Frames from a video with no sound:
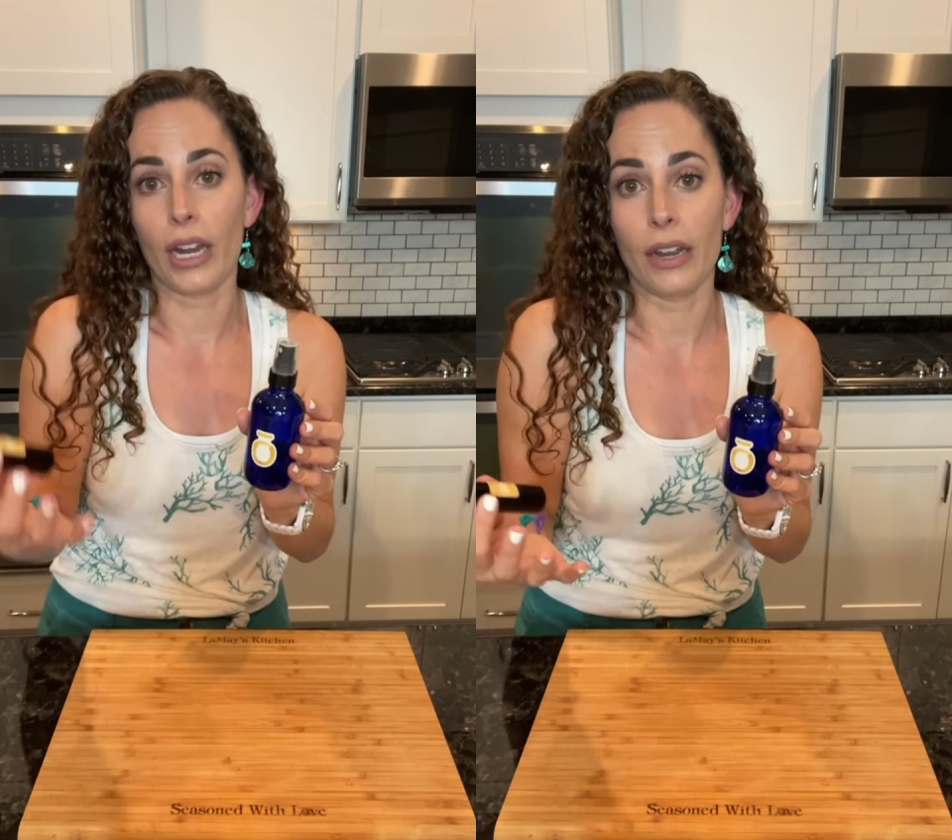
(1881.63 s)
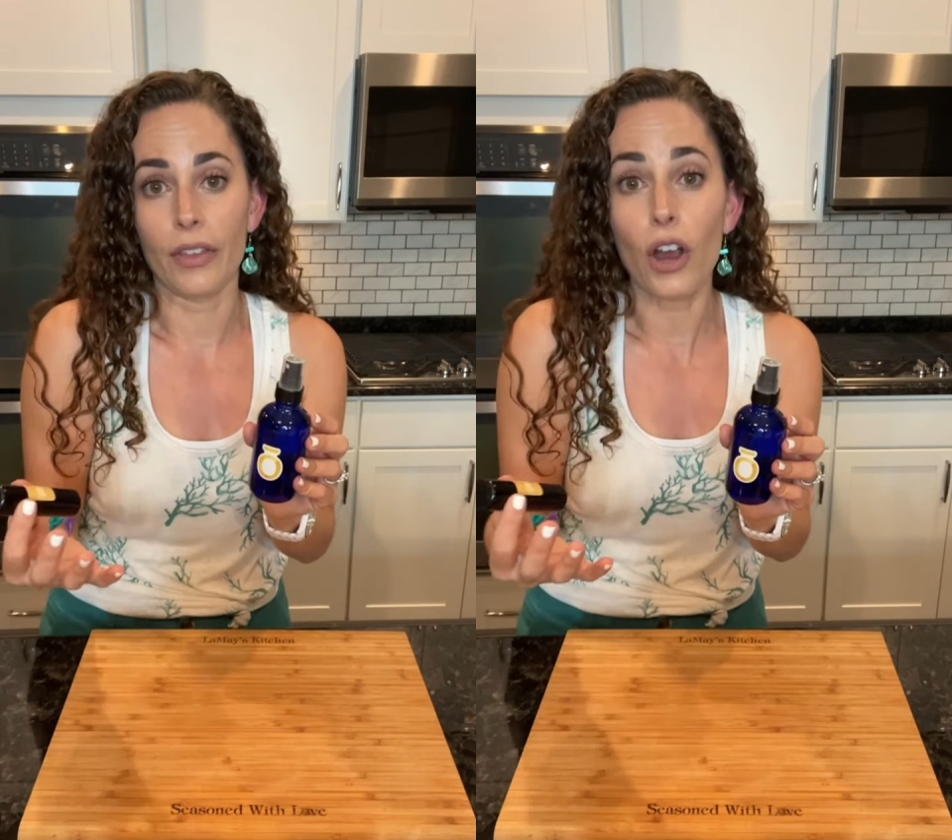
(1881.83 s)

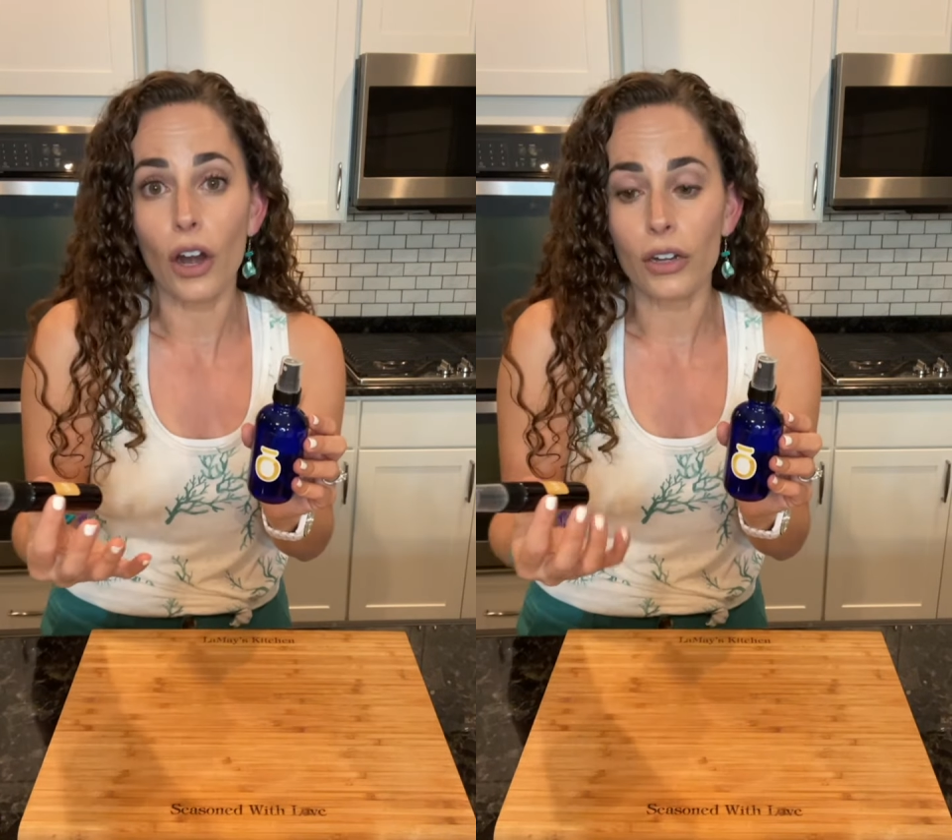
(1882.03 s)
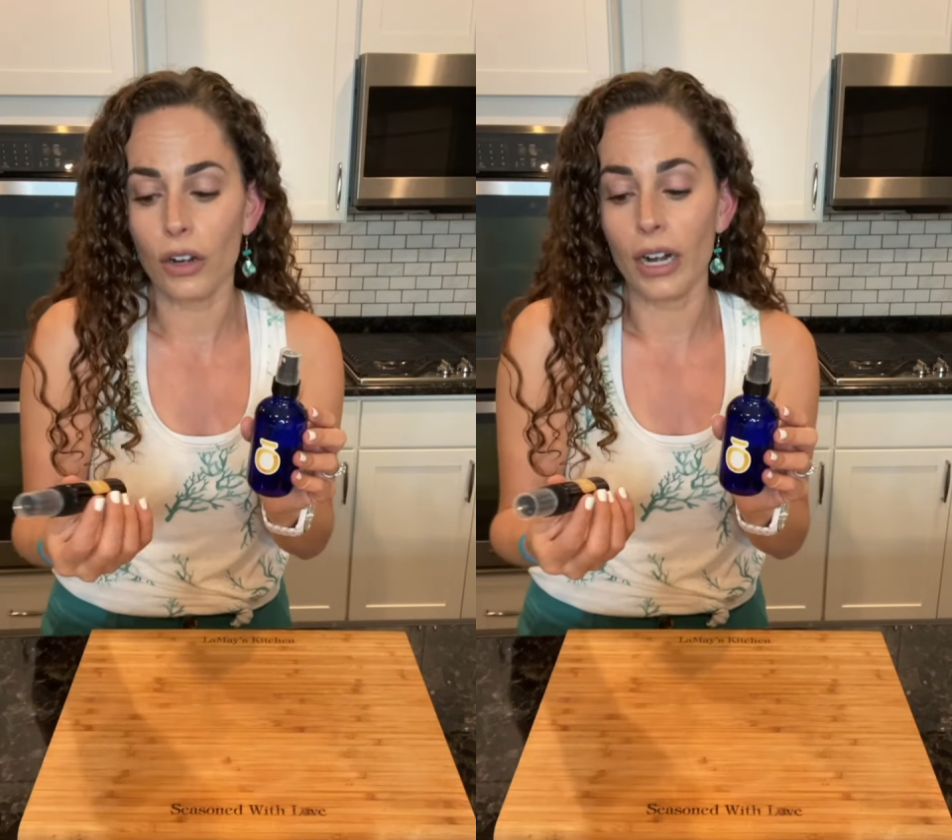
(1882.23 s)
in the
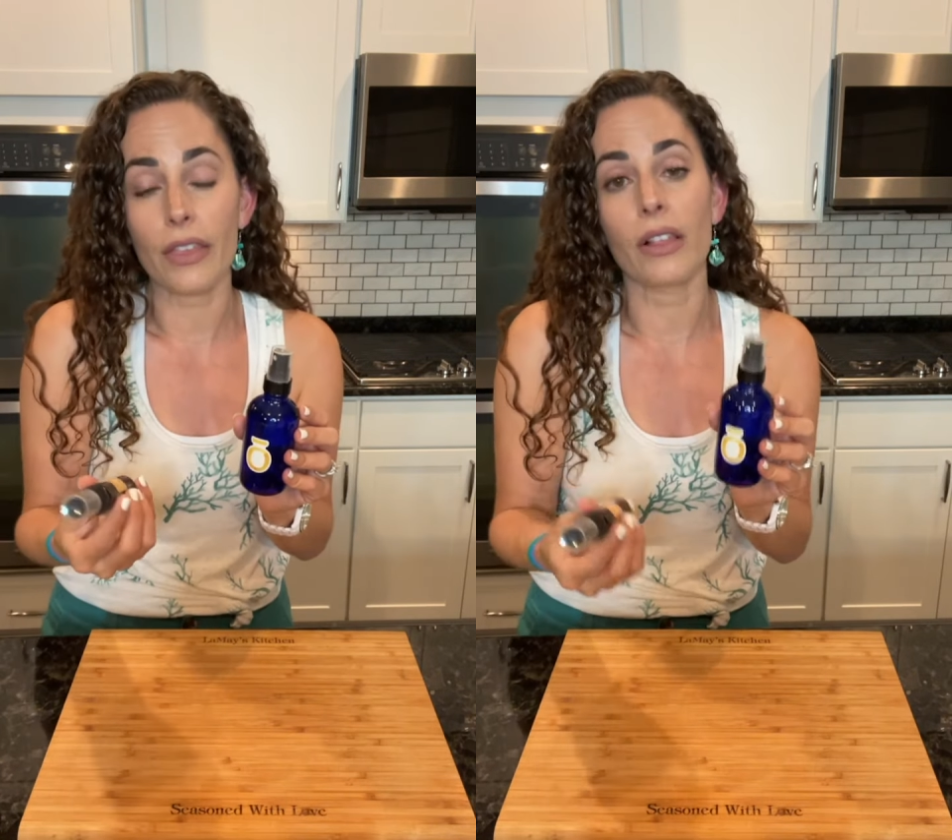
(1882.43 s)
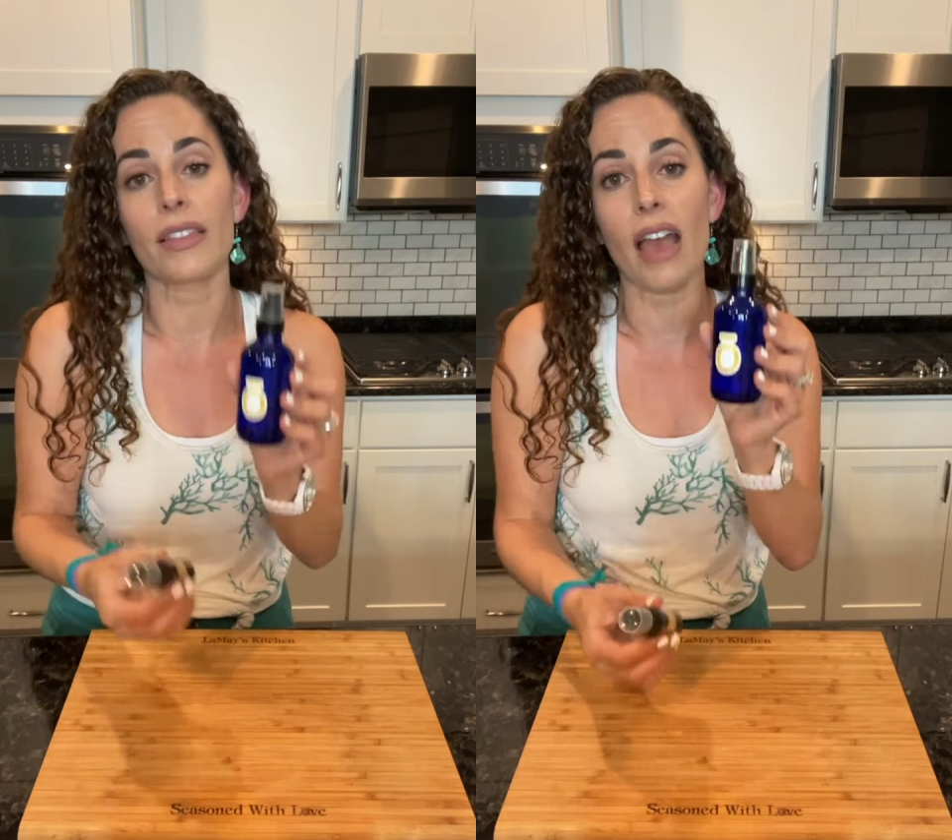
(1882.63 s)
garden or anything
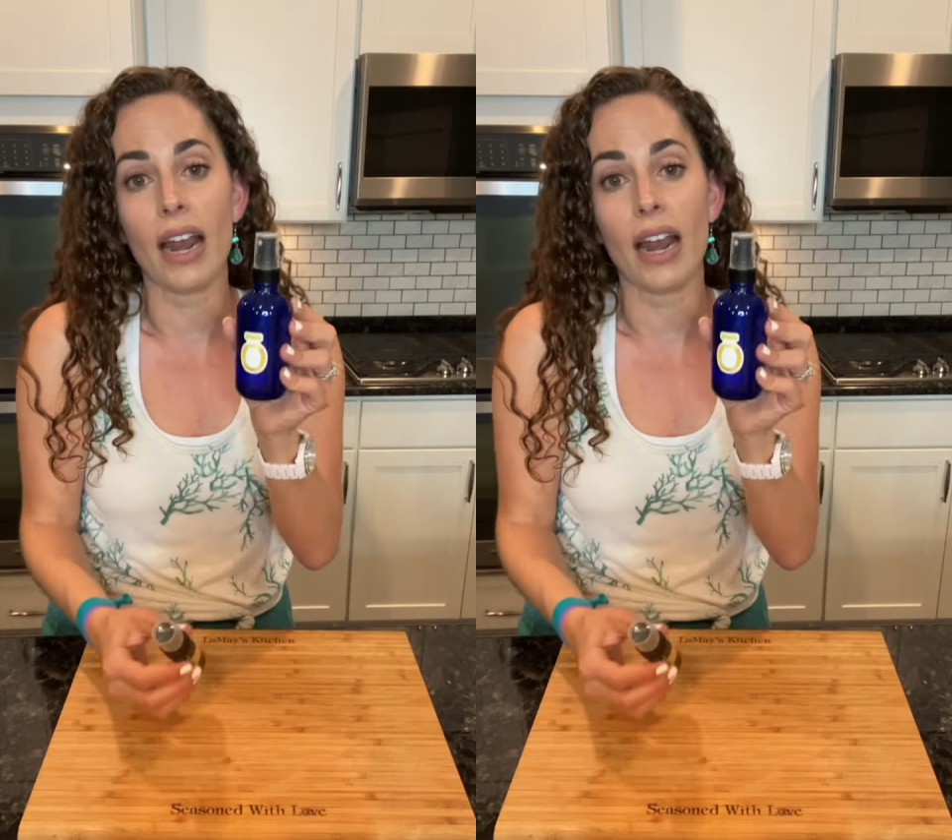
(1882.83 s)
like that,